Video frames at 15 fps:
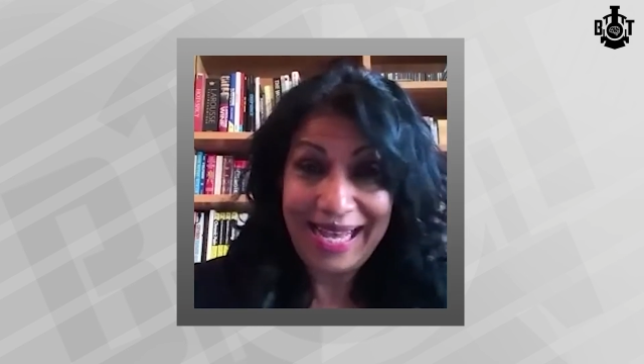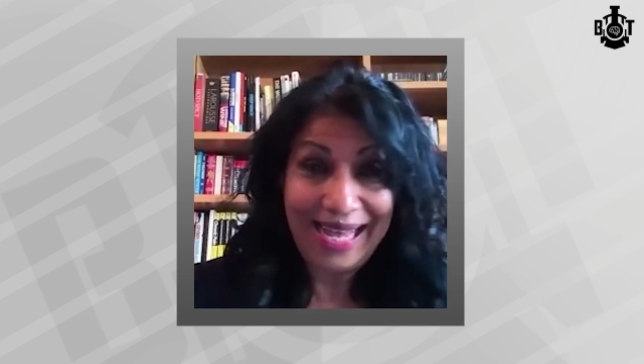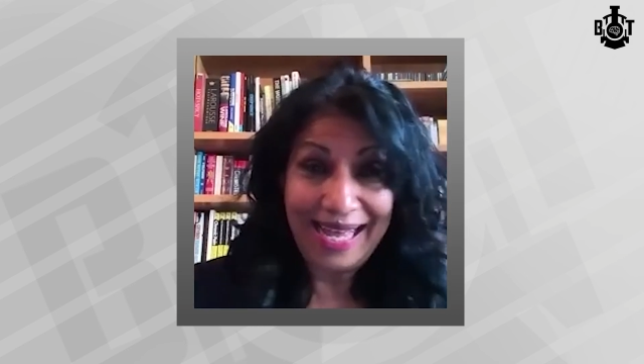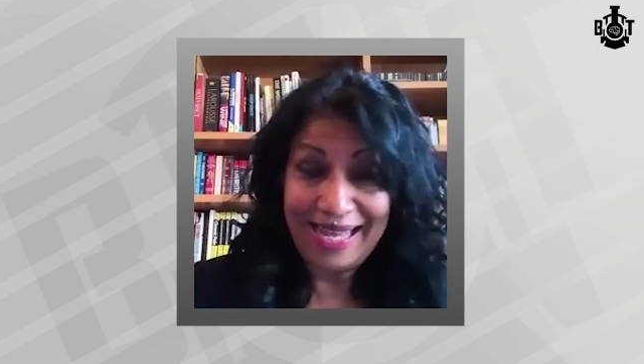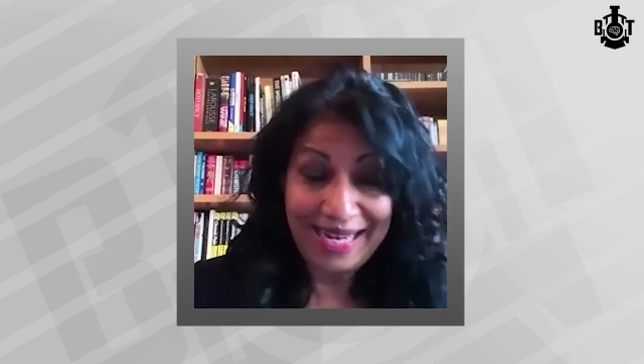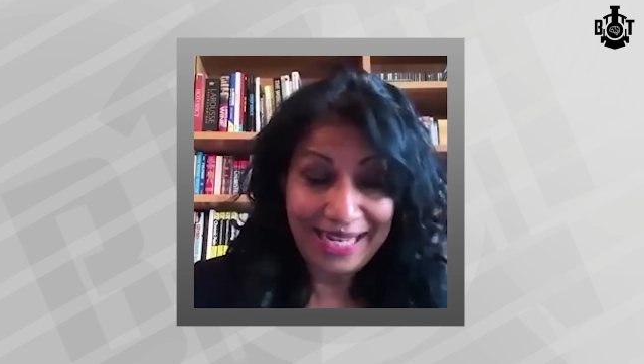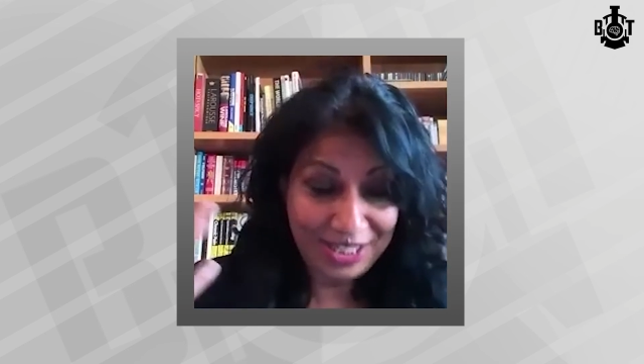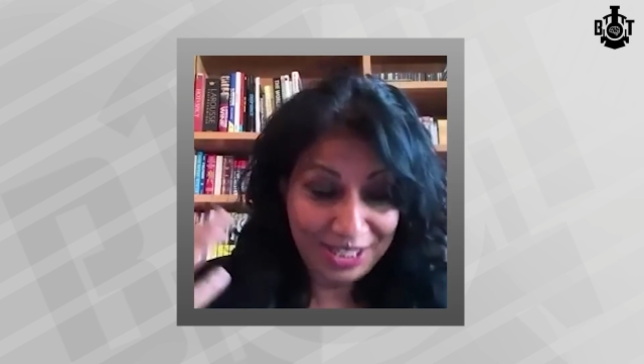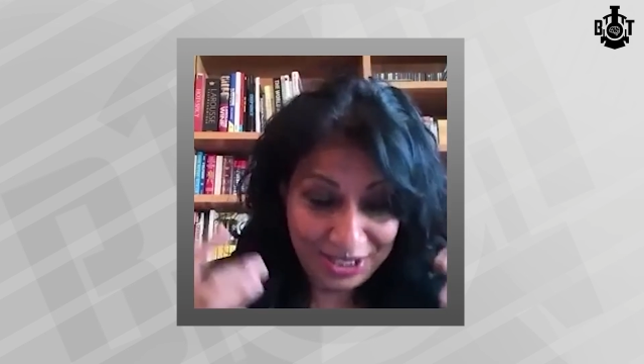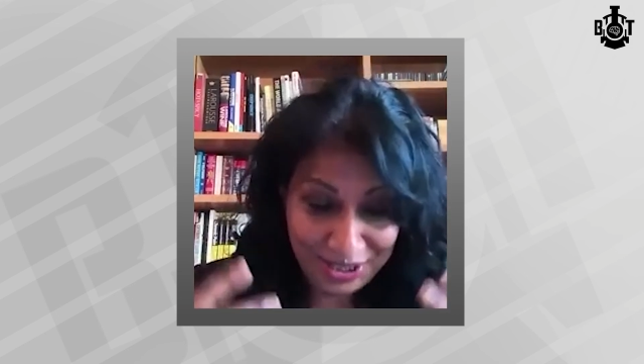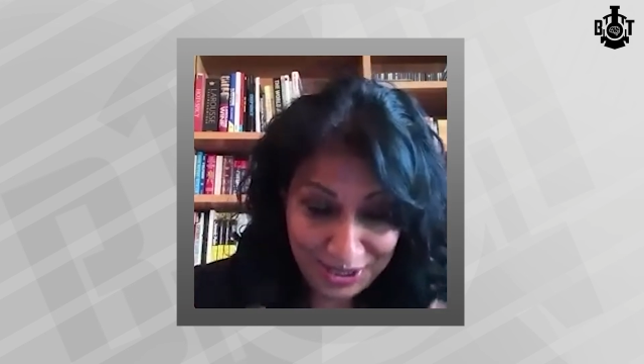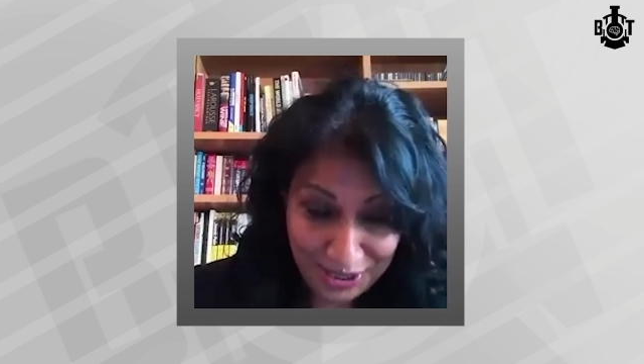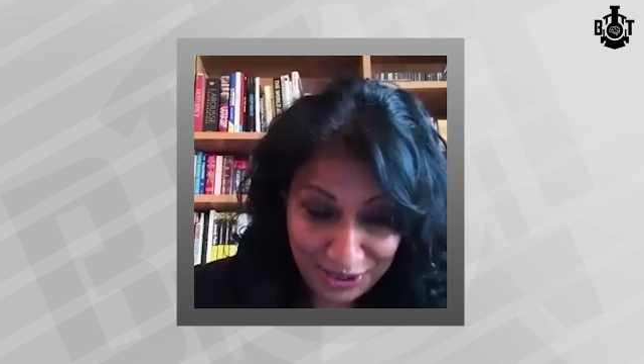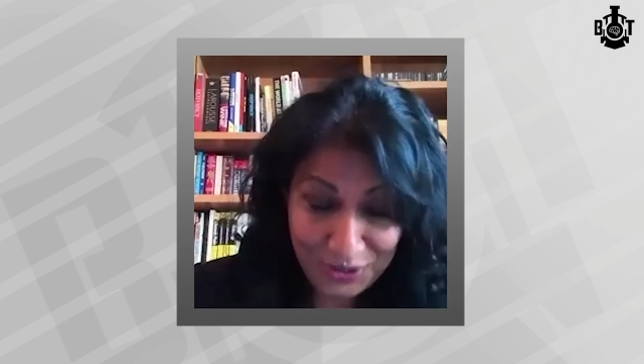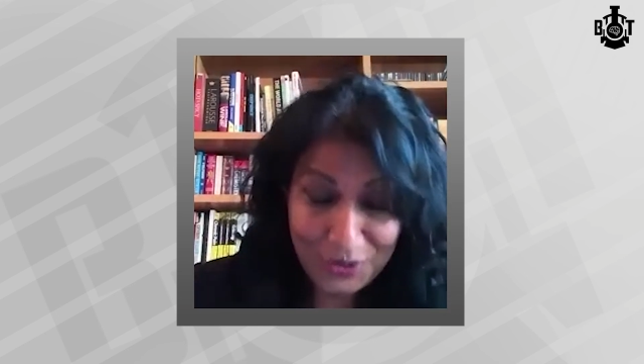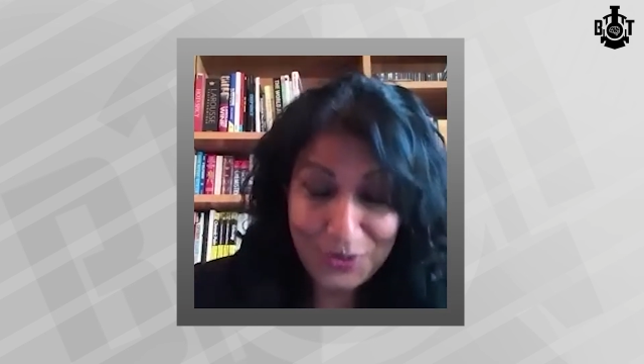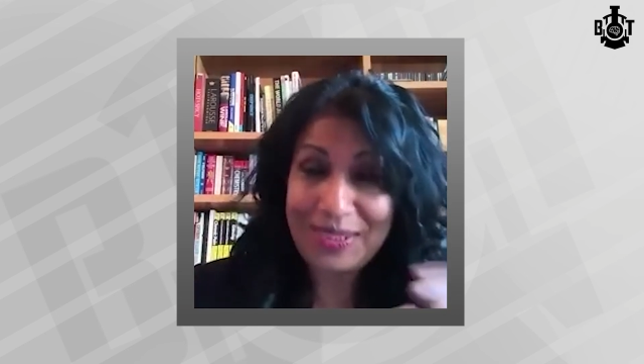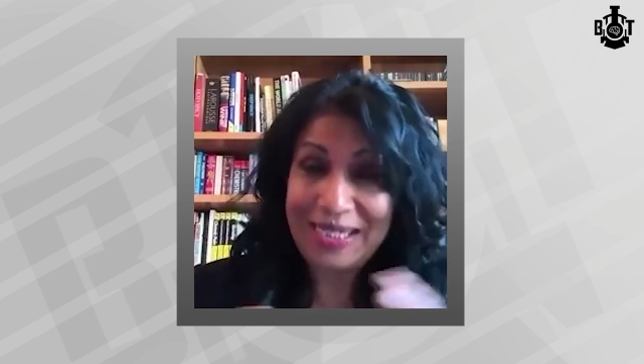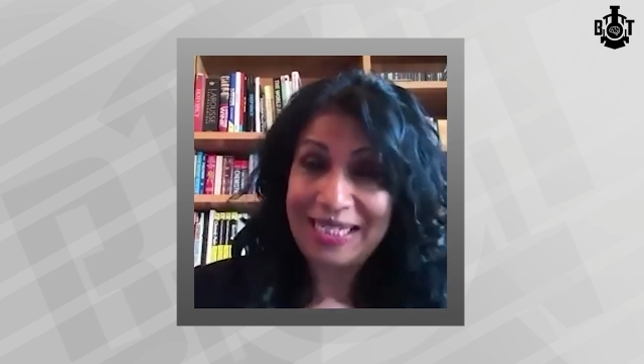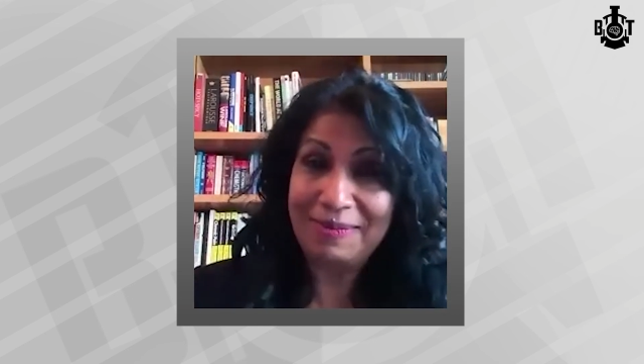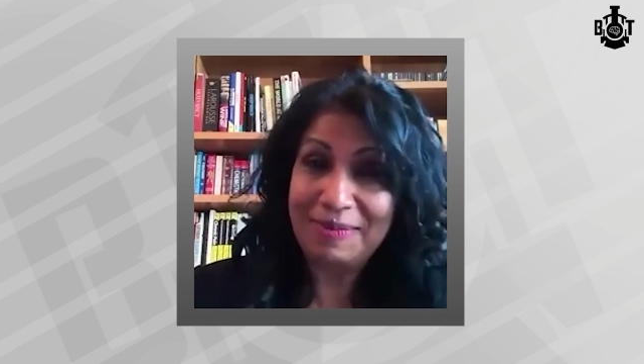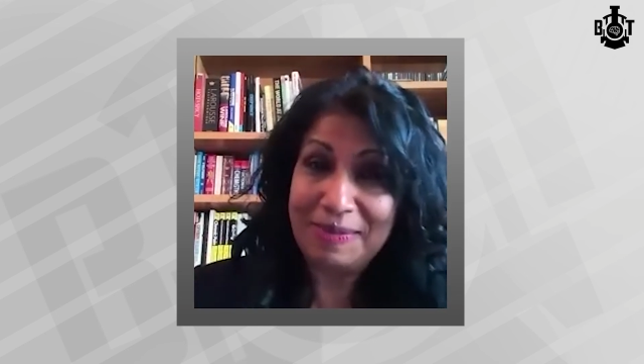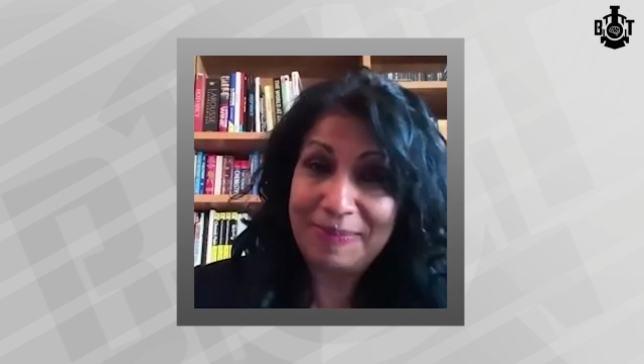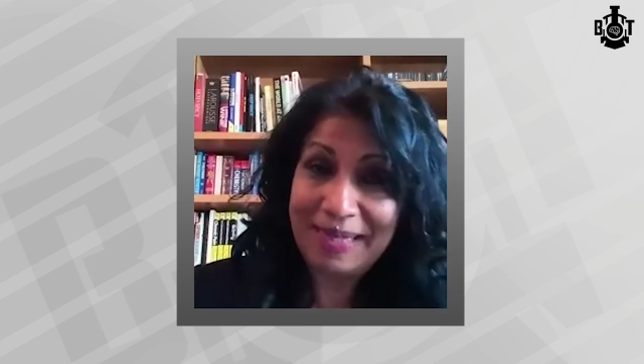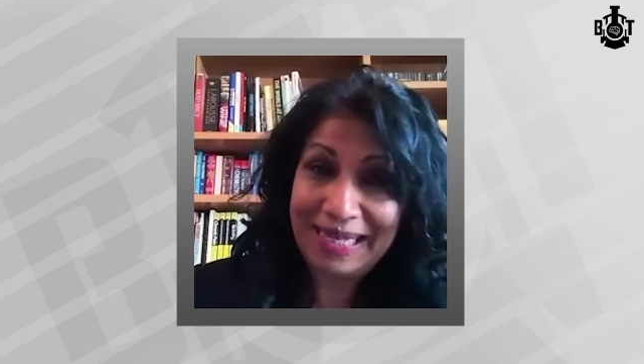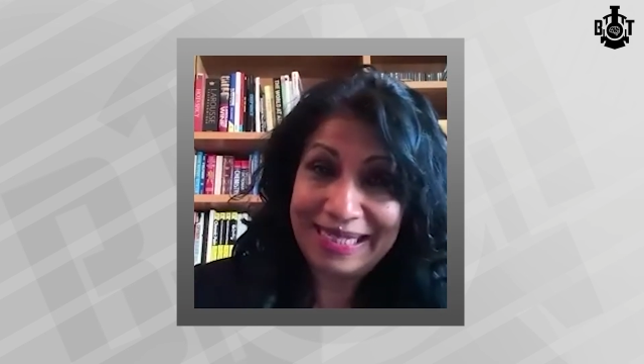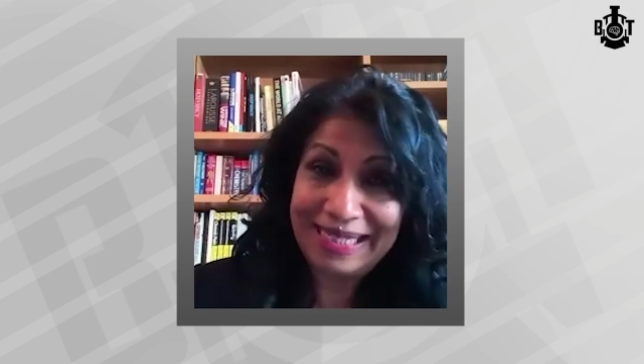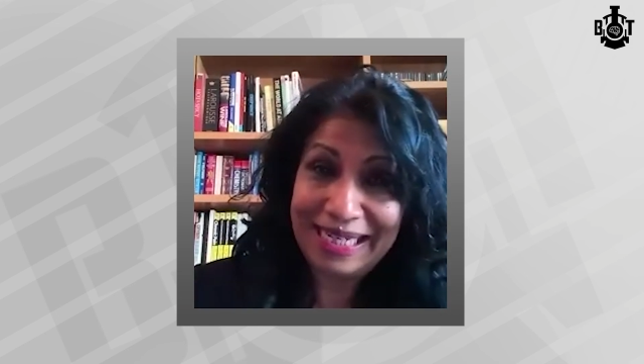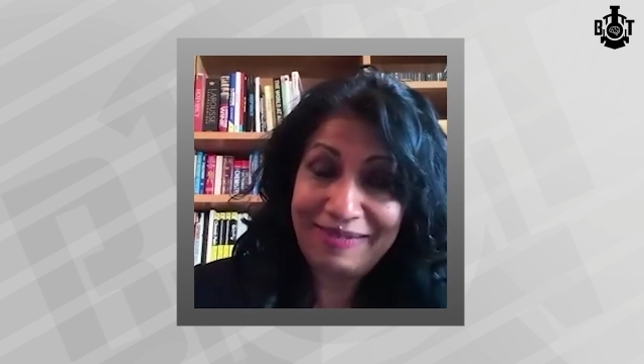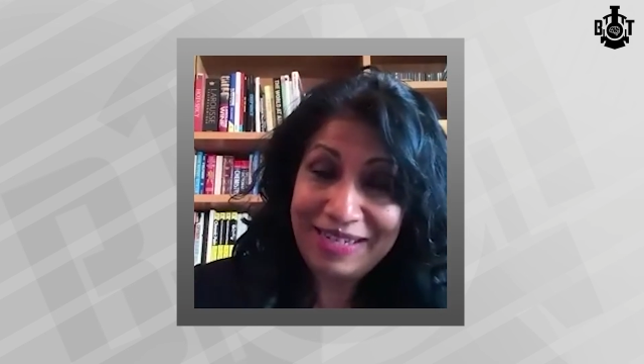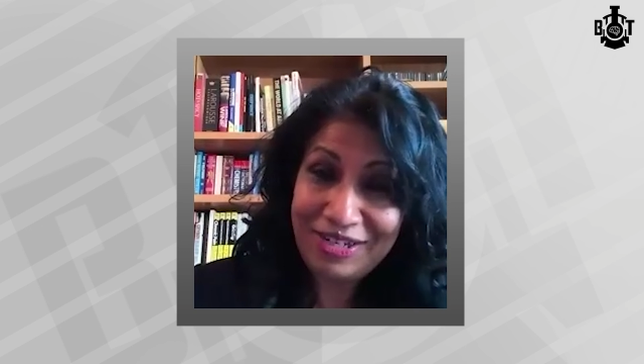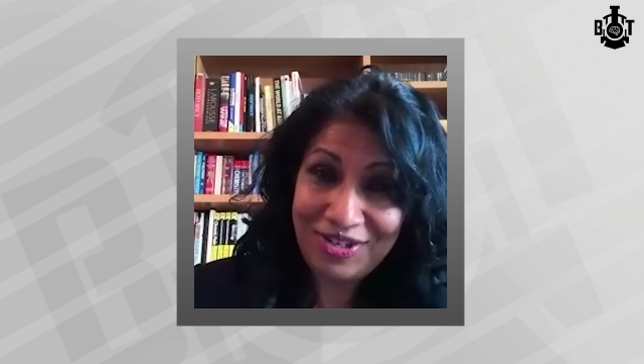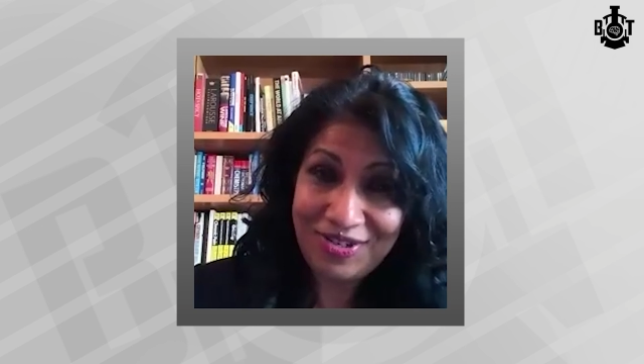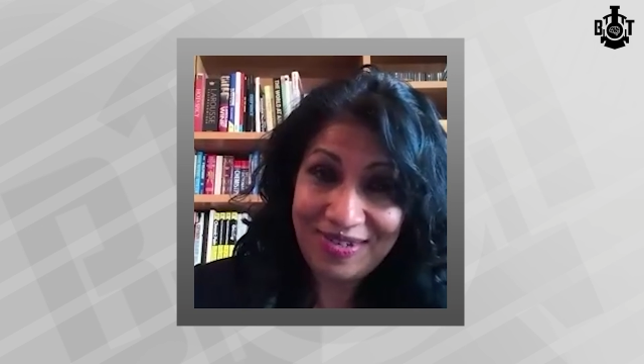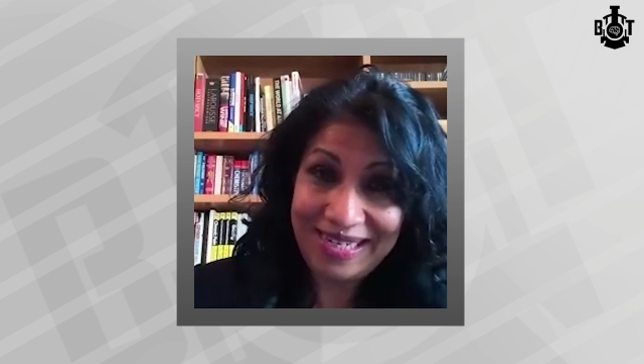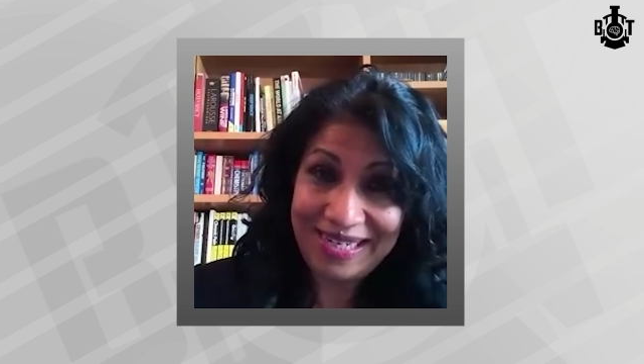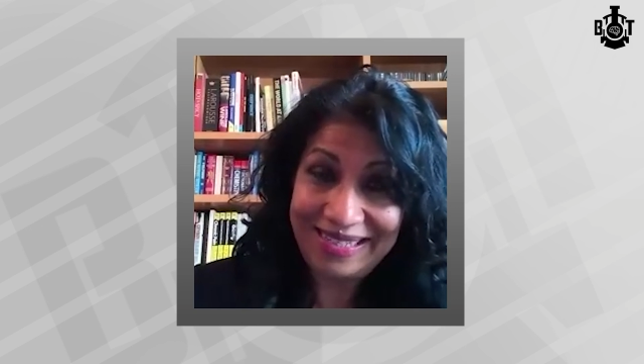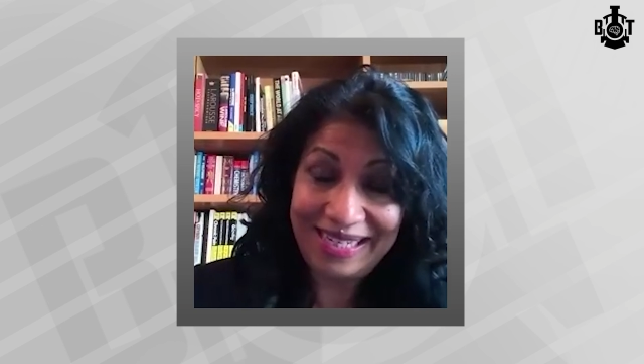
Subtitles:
And I just start talking to them about their injuries.